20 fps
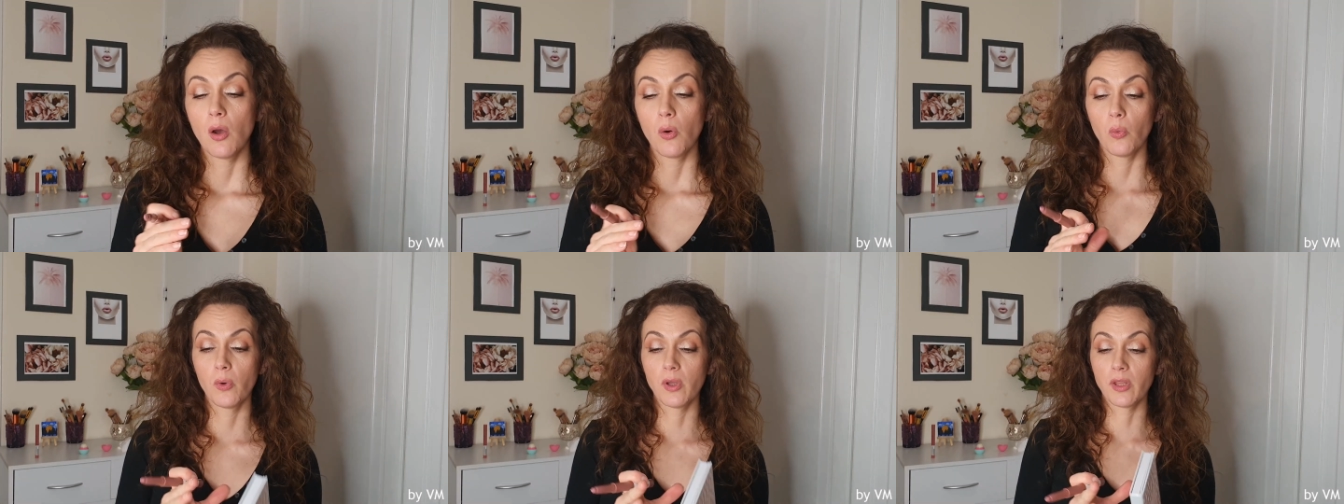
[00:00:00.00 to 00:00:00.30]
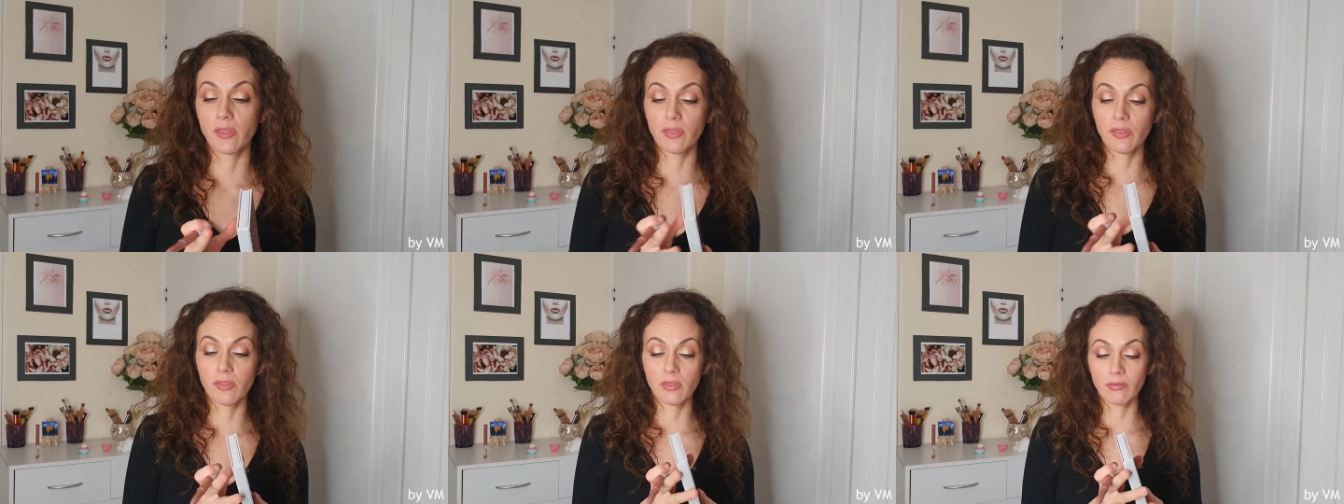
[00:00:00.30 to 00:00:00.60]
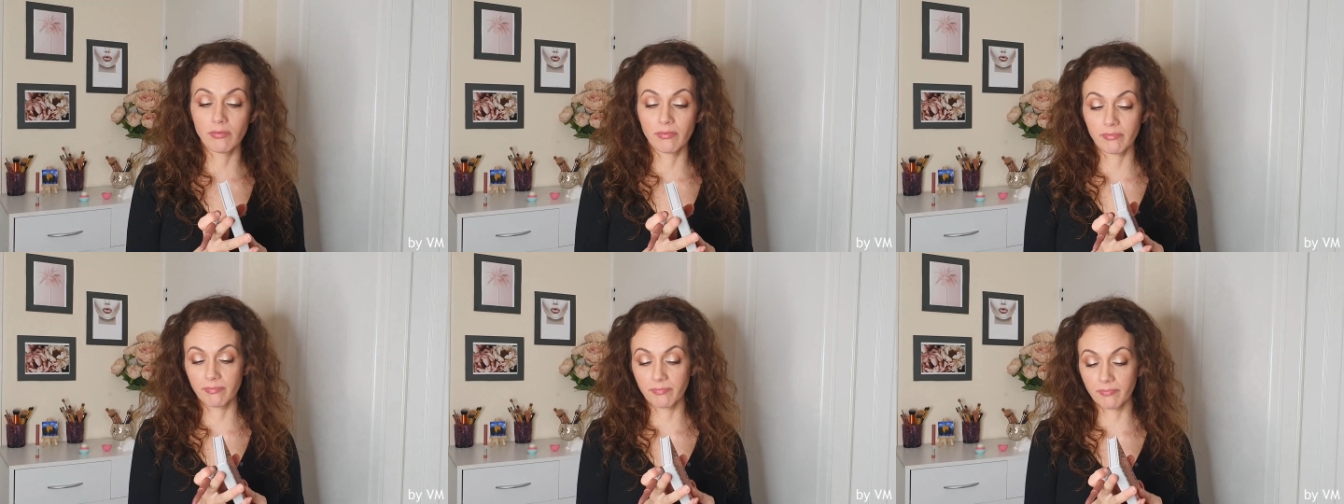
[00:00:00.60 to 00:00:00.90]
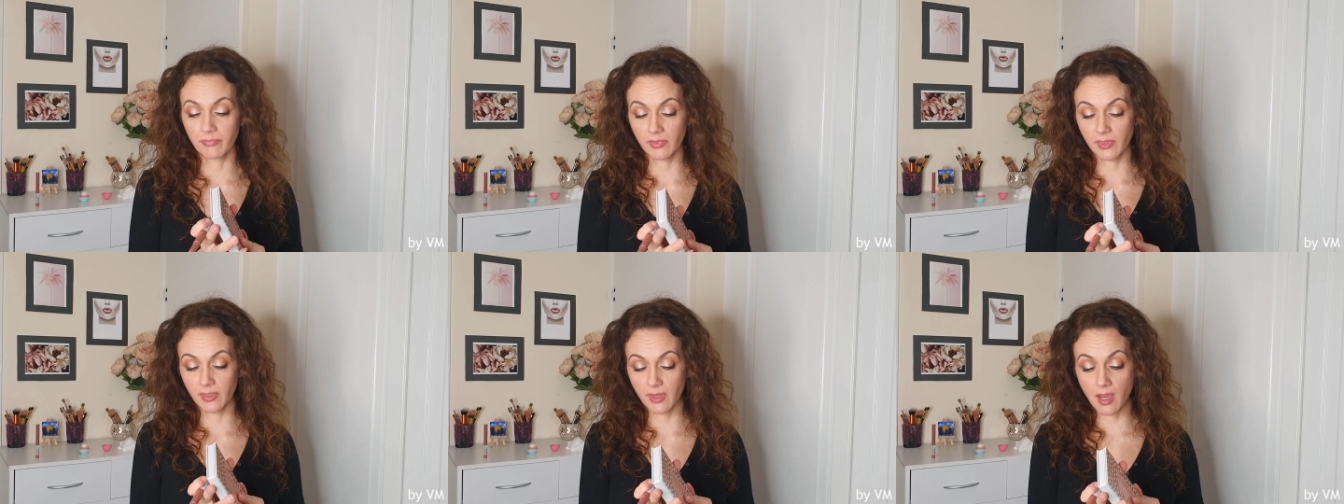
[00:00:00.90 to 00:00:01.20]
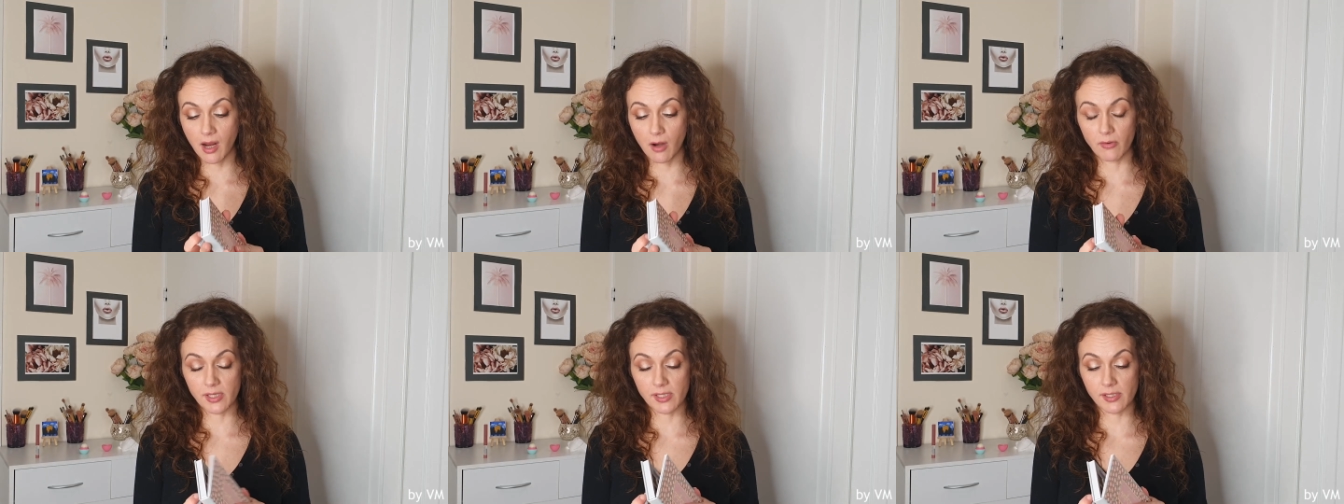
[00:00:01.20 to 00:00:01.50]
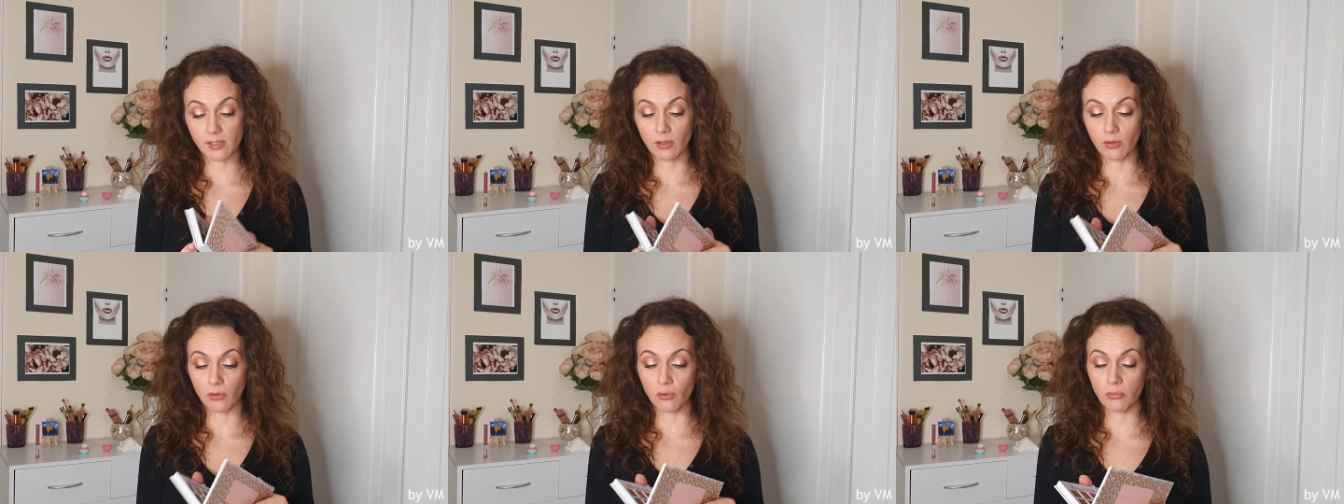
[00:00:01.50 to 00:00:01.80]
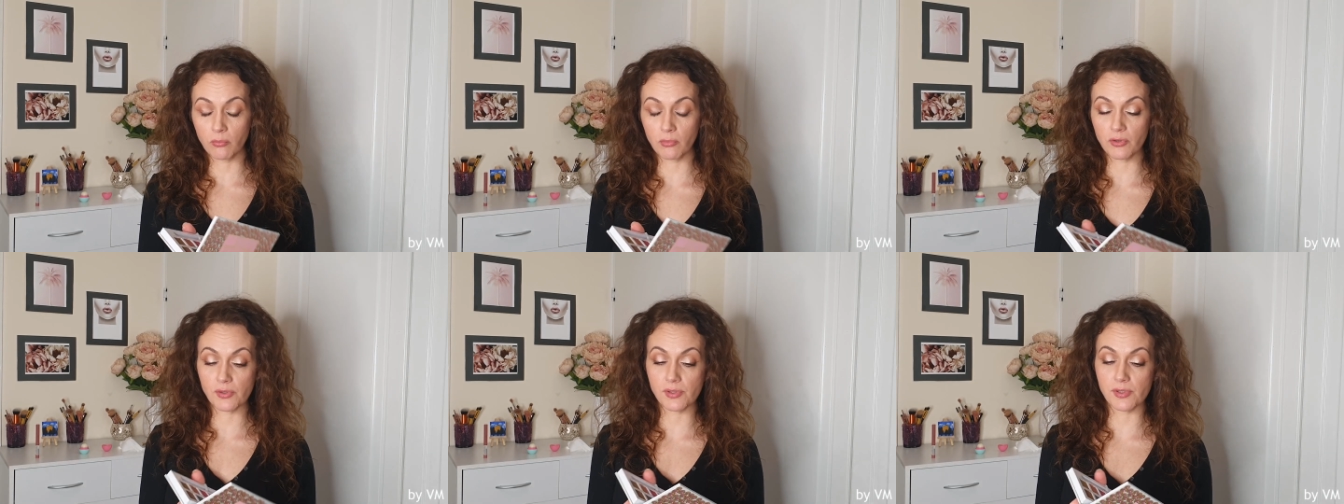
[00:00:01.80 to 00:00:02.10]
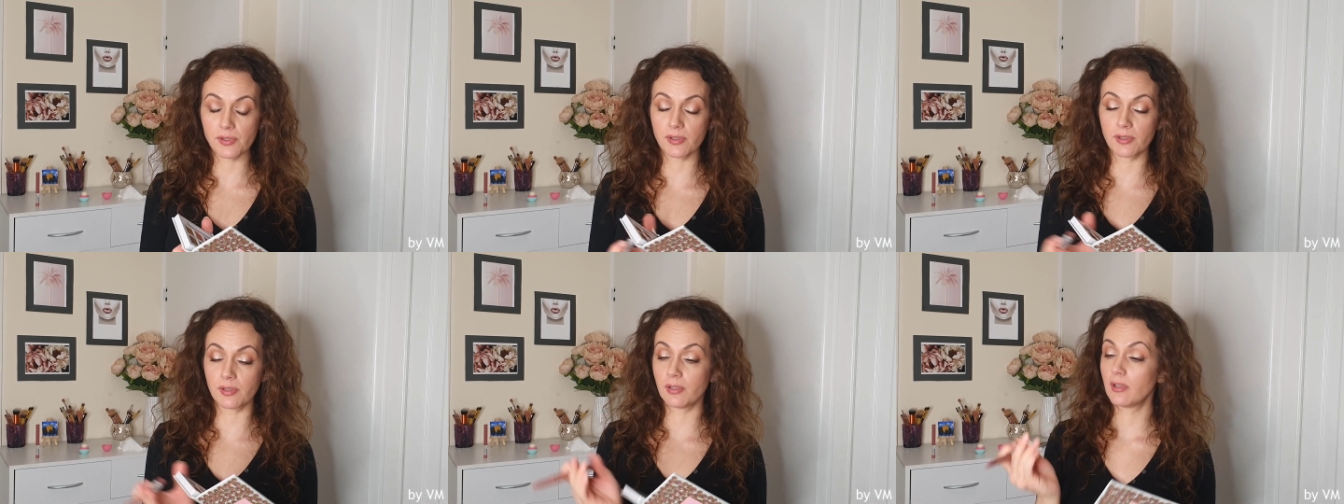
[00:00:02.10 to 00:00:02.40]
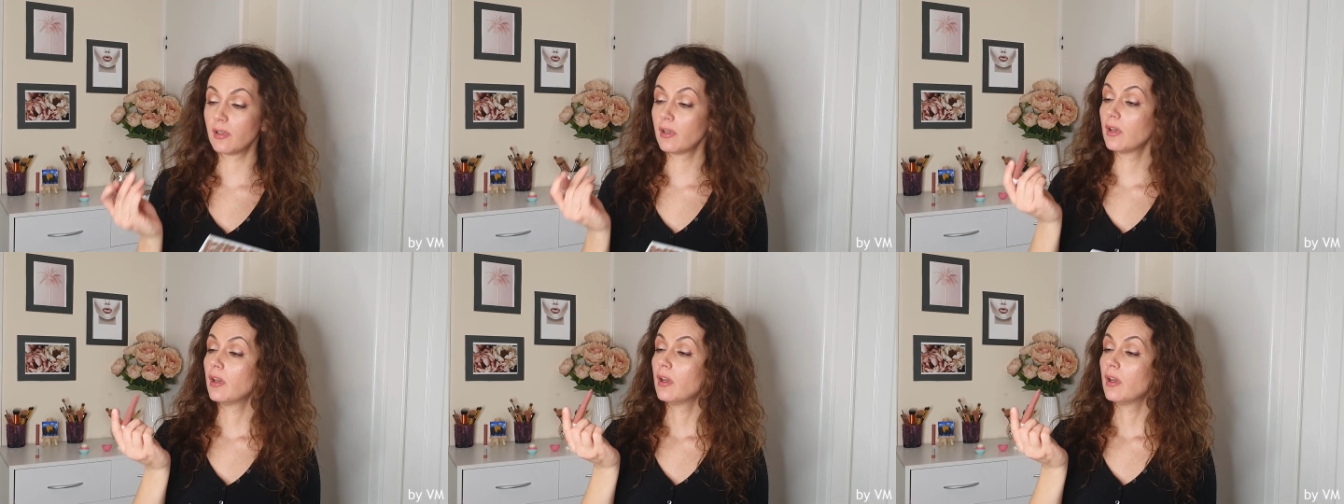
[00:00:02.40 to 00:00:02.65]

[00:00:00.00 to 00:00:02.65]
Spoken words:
with, there is almost,